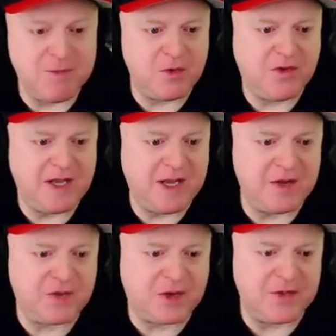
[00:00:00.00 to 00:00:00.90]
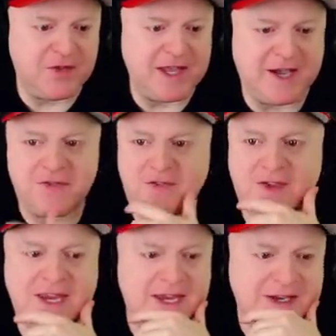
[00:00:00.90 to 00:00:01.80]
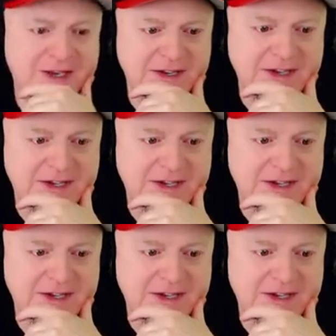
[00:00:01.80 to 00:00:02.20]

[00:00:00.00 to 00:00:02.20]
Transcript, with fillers: the most hideous looking thing I've seen.